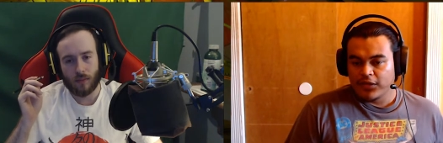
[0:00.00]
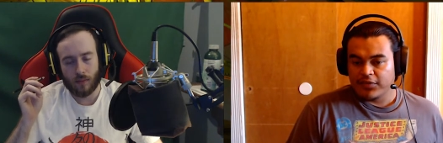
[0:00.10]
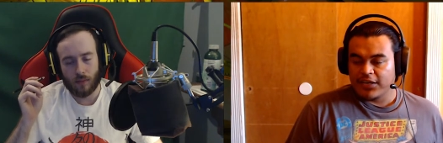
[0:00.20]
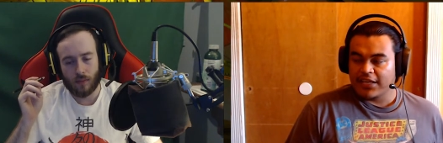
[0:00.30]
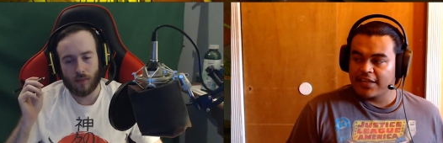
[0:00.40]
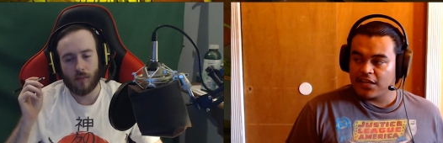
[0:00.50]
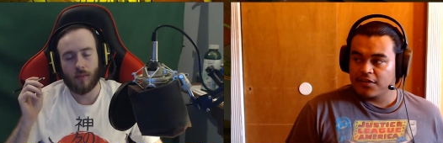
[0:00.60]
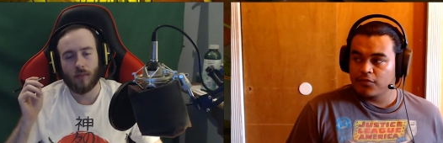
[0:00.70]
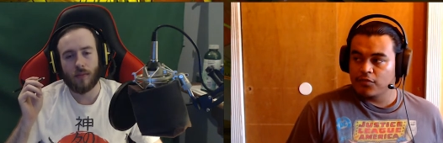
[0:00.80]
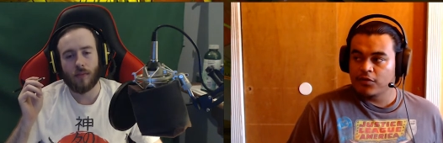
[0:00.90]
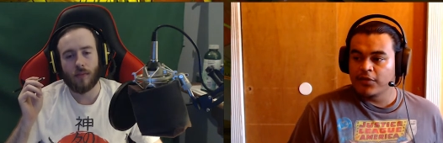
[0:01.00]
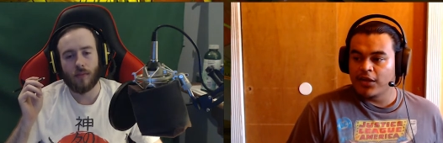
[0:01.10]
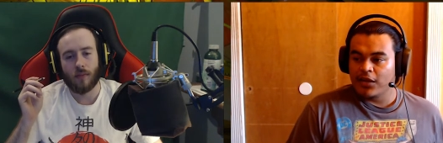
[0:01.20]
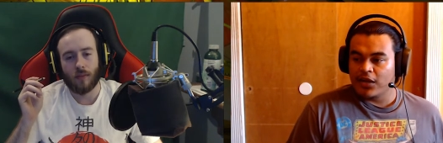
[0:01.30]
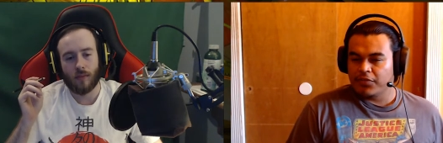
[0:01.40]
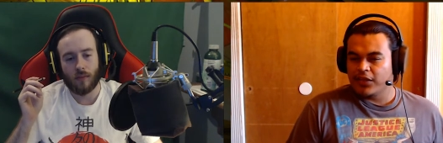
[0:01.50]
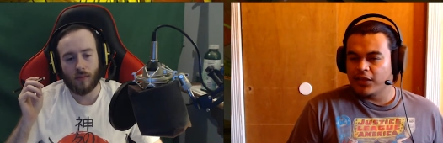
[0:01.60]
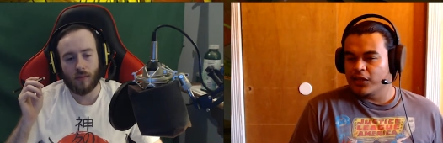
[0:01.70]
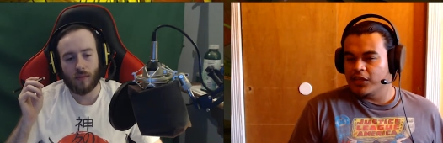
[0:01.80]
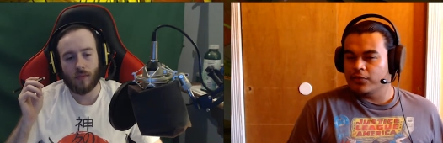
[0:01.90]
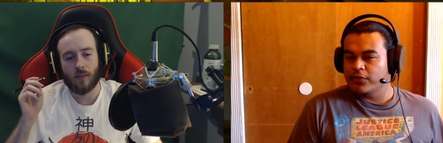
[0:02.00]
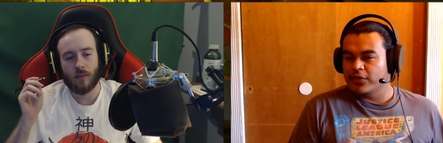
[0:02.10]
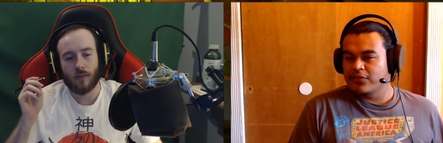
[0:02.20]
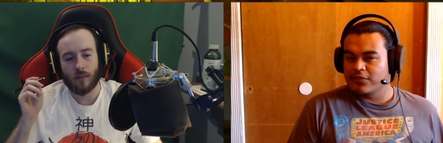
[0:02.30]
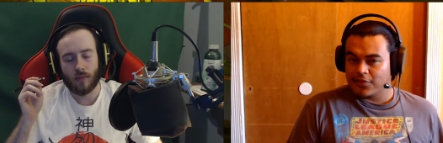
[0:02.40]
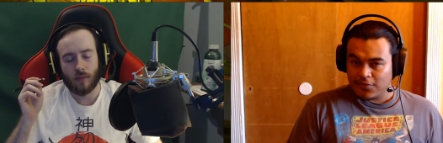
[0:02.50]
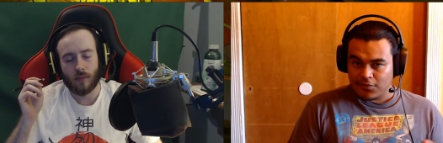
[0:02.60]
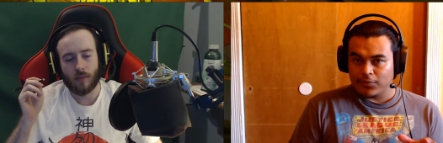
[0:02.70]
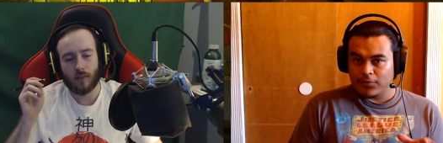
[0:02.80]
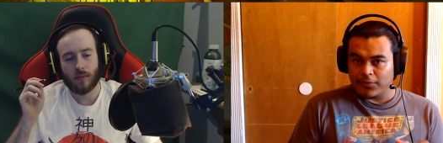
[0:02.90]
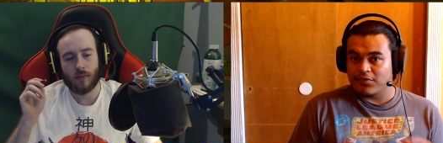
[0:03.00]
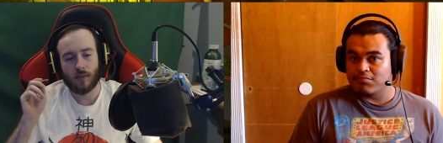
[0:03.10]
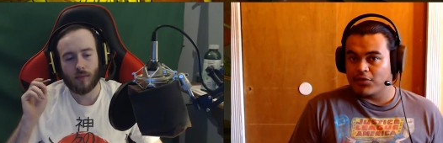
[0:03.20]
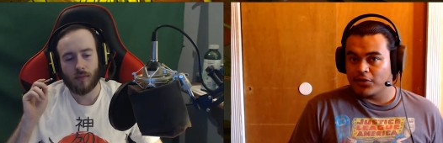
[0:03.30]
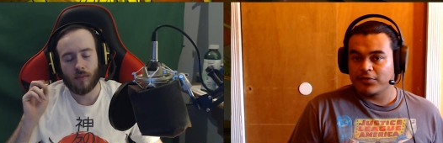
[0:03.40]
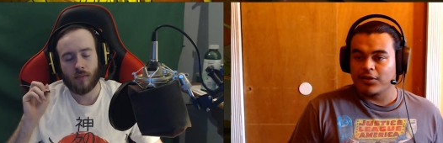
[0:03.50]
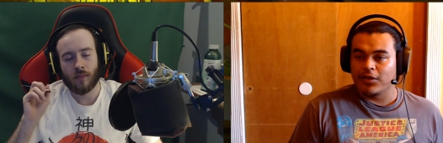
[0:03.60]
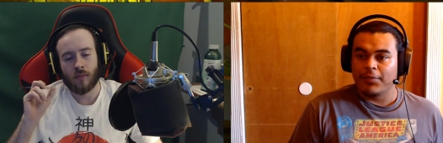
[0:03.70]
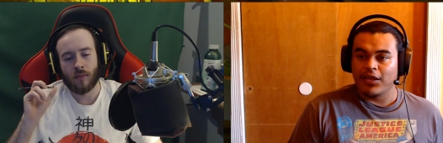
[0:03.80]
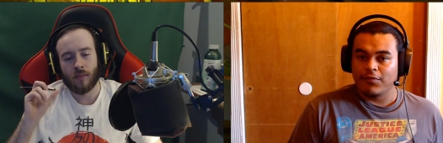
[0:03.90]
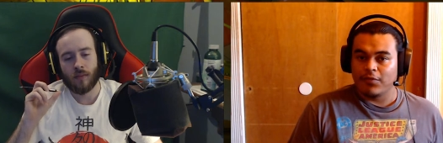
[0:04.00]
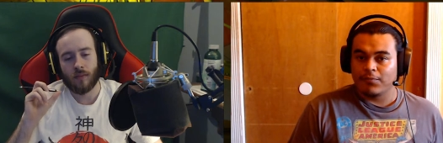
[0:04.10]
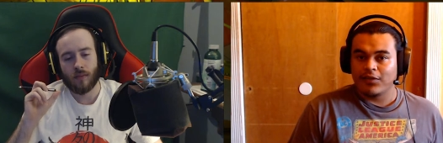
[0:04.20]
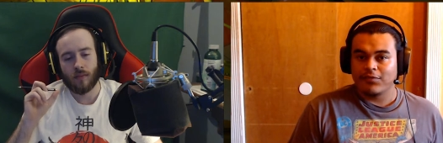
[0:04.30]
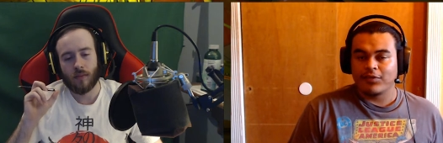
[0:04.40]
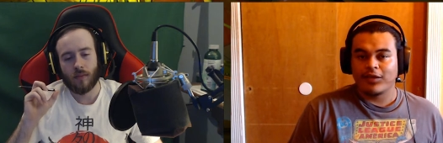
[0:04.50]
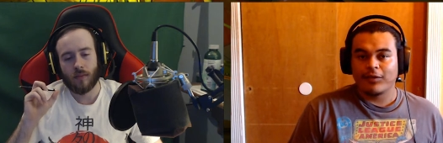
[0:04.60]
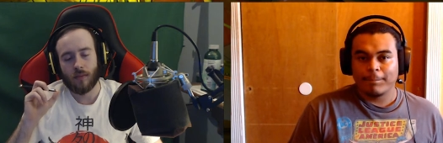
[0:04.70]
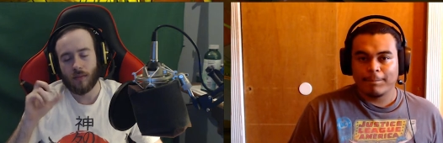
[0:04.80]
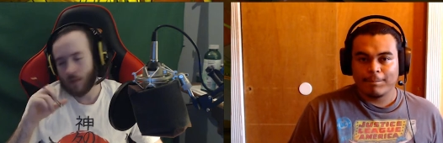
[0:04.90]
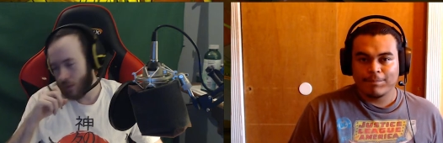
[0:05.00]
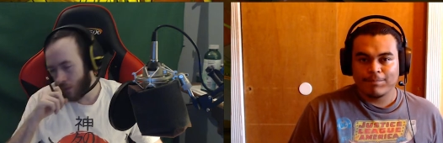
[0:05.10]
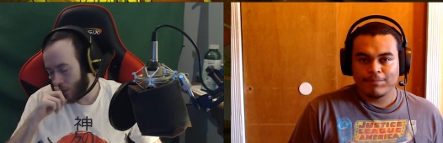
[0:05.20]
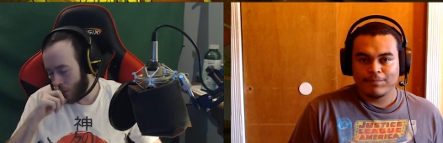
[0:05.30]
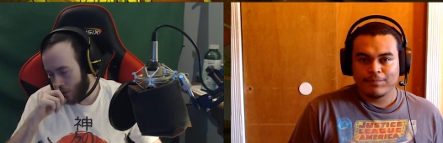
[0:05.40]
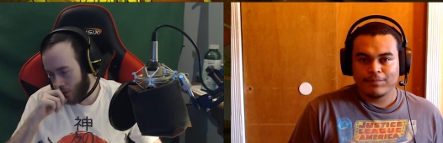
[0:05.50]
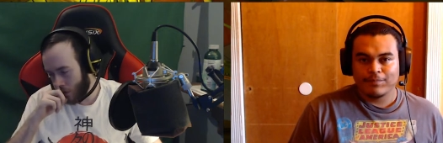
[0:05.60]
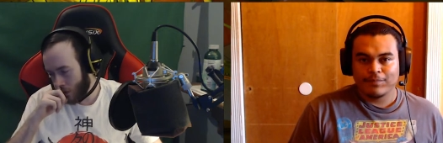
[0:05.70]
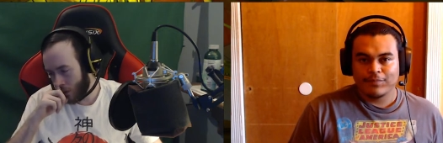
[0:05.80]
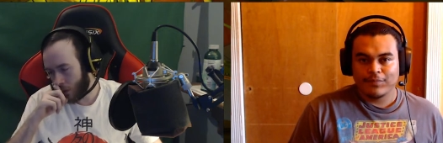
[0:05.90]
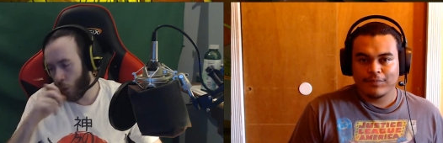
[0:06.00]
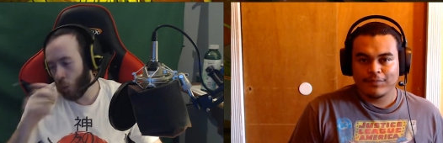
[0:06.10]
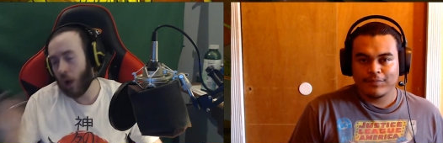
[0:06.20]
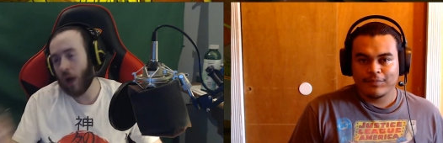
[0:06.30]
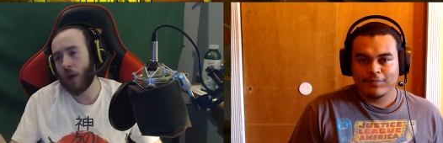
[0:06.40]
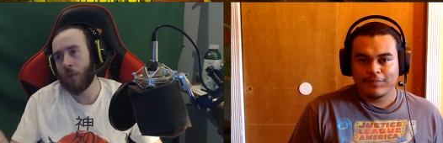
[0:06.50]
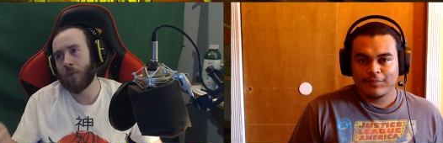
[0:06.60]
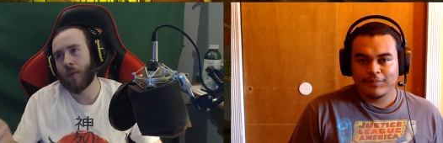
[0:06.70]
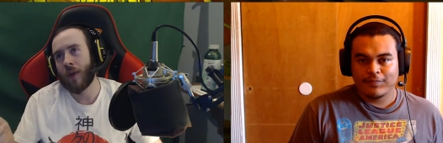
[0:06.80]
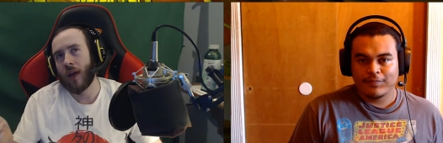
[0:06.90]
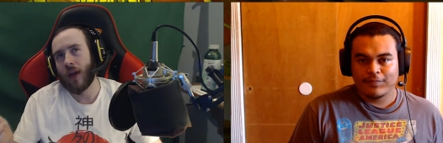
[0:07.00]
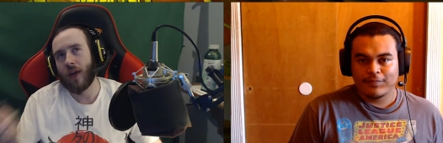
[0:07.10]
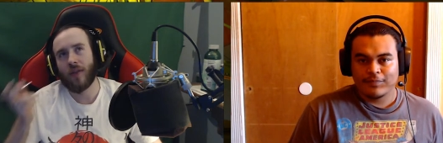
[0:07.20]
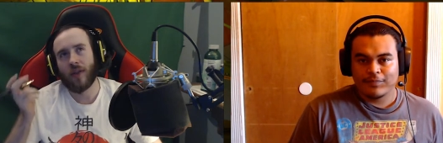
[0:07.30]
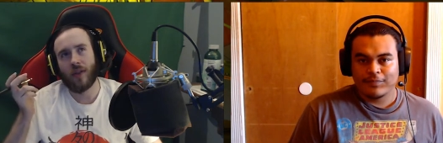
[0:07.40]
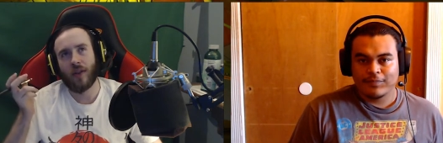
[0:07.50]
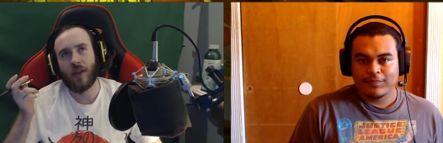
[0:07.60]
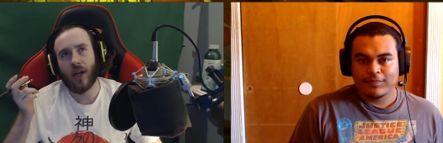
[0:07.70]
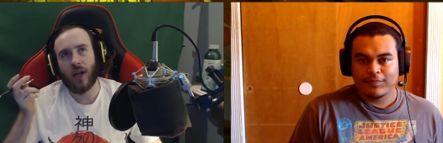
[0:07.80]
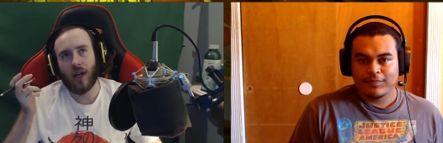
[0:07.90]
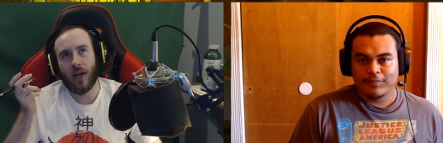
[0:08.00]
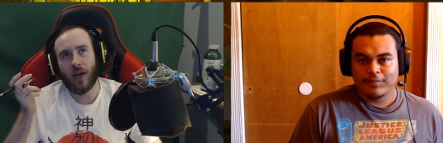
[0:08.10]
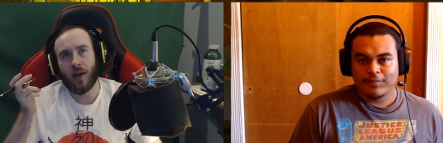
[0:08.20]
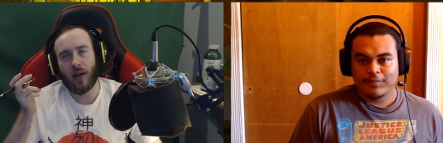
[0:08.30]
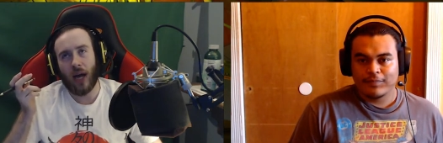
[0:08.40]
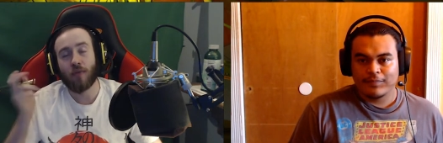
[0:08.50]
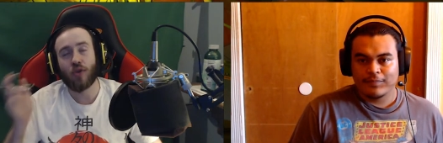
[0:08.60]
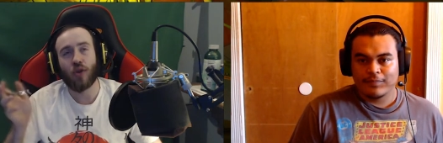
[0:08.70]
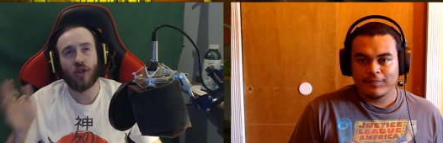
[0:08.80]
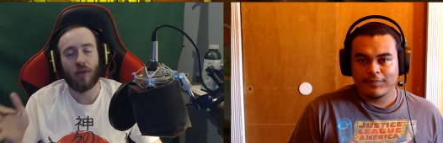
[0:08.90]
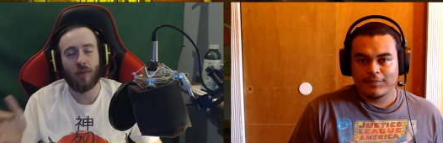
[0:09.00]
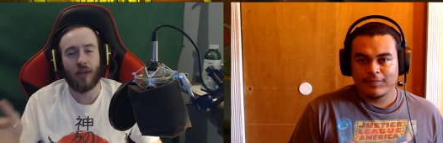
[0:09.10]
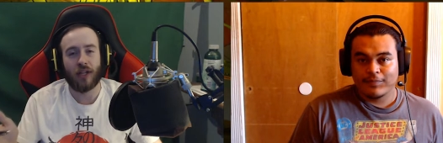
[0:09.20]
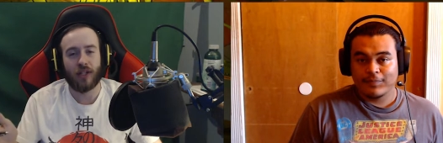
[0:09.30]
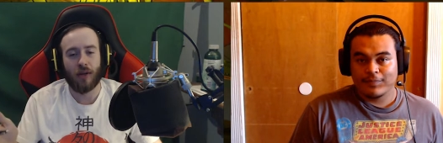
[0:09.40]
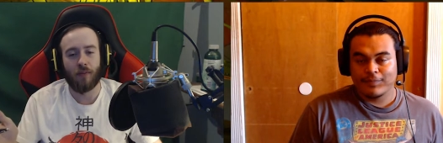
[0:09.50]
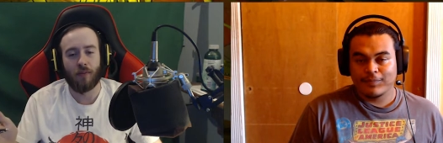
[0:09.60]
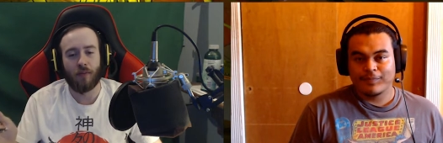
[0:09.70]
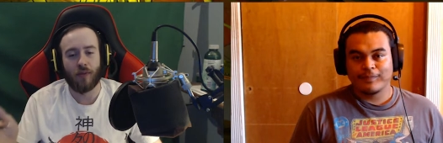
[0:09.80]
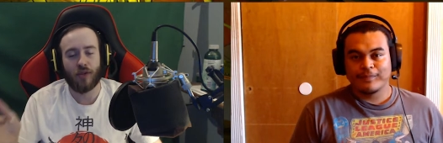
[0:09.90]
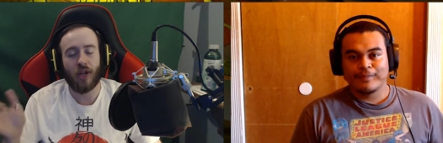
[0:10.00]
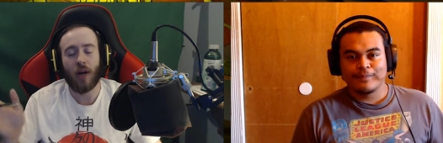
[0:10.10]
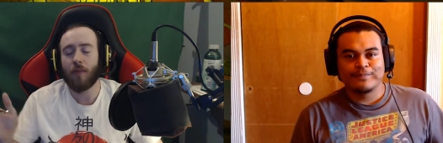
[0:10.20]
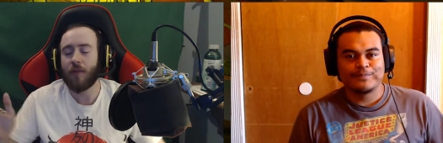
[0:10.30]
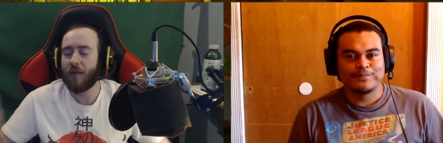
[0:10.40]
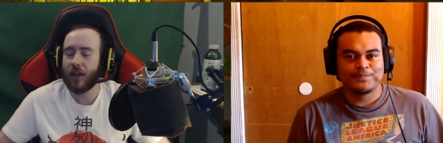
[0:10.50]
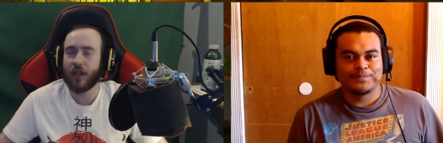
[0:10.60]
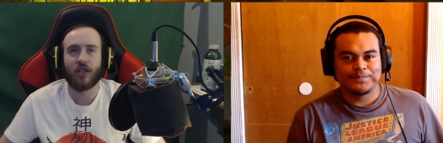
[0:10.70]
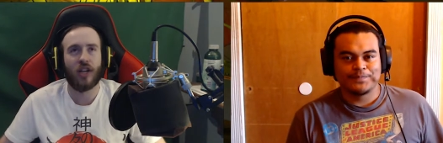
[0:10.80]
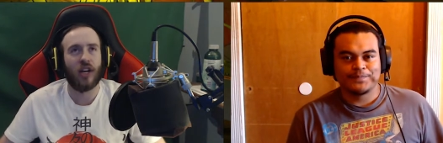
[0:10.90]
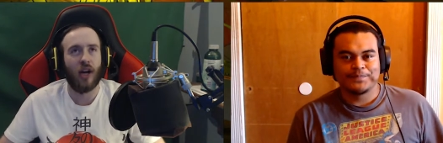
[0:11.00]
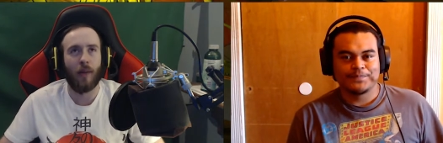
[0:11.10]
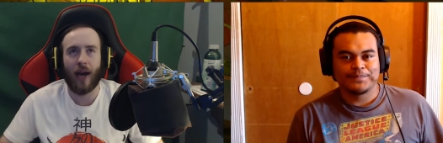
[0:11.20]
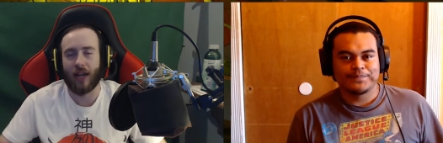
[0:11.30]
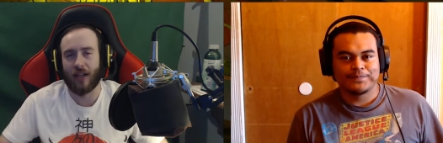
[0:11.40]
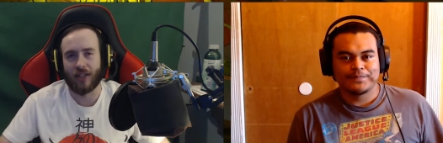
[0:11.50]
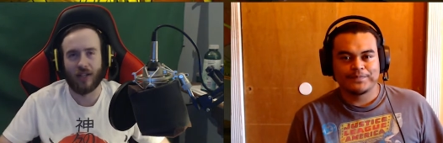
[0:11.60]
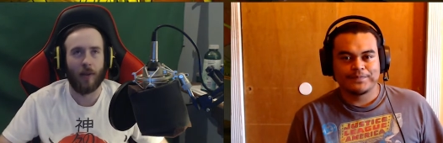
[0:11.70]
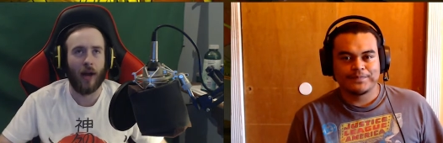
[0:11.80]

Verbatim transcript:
Speaker 1: it's gonna catch up to him, and I think either his sister or his mother is gonna pay for the price for that.
Speaker 2: Well, if, I'm sure there's gonna be like some some the village is gonna come back into somehow or